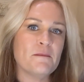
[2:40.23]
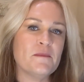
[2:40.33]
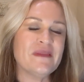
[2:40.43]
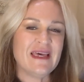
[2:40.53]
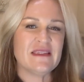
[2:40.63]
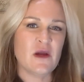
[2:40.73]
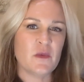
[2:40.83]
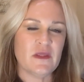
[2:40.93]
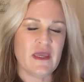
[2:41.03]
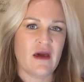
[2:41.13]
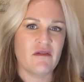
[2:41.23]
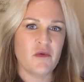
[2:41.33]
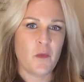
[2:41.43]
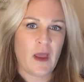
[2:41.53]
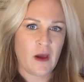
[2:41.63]
But that's not really how
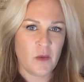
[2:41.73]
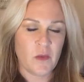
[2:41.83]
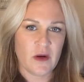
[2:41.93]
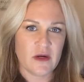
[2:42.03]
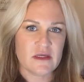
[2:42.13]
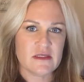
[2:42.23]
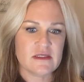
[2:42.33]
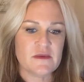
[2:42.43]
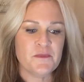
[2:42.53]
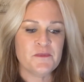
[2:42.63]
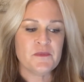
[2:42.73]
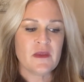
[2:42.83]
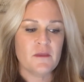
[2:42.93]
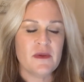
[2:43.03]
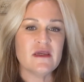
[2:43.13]
it works.
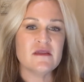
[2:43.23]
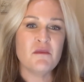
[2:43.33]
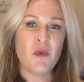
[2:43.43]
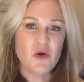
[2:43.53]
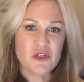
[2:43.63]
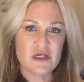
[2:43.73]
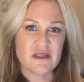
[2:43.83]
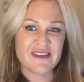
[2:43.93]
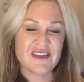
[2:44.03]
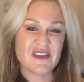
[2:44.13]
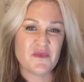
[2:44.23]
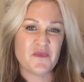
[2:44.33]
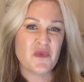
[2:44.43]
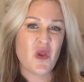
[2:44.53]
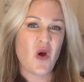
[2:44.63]
Because emotions
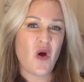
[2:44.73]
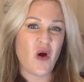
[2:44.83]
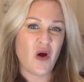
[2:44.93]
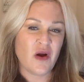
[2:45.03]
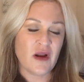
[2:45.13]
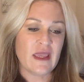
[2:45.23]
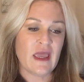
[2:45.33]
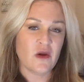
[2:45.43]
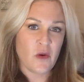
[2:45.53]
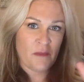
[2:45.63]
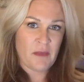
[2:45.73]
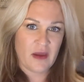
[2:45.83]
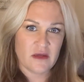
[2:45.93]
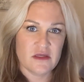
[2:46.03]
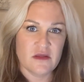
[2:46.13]
are, again, going
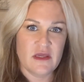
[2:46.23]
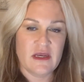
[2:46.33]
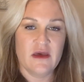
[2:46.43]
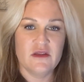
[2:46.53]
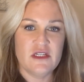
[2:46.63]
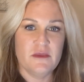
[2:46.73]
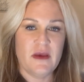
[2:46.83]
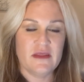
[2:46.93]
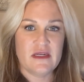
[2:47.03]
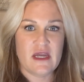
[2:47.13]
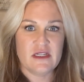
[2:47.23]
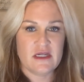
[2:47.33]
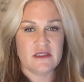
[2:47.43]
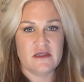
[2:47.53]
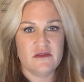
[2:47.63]
back to the analogy about the
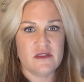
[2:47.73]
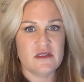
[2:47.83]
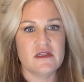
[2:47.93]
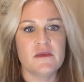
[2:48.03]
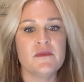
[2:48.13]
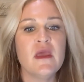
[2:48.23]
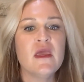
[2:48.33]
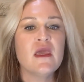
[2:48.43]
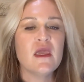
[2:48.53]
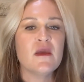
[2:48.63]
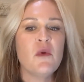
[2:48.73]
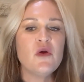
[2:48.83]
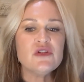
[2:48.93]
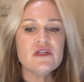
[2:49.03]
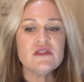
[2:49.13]
digestive system,
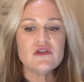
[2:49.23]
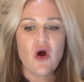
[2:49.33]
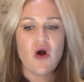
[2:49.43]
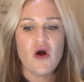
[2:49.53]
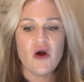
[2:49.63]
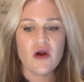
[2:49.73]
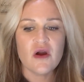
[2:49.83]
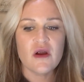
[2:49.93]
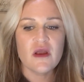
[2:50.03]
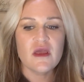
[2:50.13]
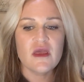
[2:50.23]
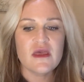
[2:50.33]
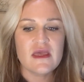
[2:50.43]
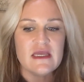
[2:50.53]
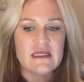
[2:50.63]
emotions are
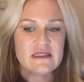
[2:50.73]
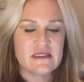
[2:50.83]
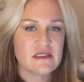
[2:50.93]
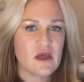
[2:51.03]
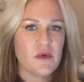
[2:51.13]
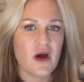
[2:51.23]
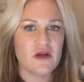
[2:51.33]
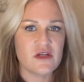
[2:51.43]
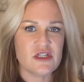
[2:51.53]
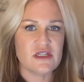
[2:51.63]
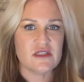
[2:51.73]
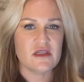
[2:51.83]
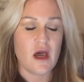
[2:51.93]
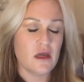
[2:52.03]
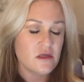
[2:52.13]
a subconscious,
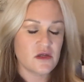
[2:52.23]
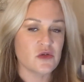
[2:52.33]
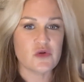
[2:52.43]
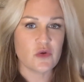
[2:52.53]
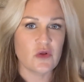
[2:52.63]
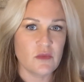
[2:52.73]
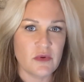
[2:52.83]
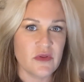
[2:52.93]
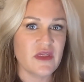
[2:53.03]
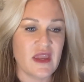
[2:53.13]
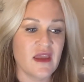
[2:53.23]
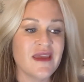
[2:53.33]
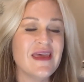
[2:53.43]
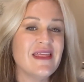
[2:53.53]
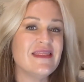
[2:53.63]
uncontrollable thing.
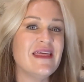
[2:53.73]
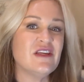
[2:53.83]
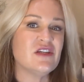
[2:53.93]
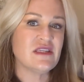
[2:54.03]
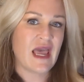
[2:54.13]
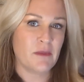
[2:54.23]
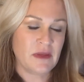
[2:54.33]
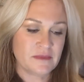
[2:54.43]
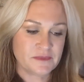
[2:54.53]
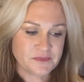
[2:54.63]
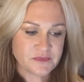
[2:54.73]
They just happen.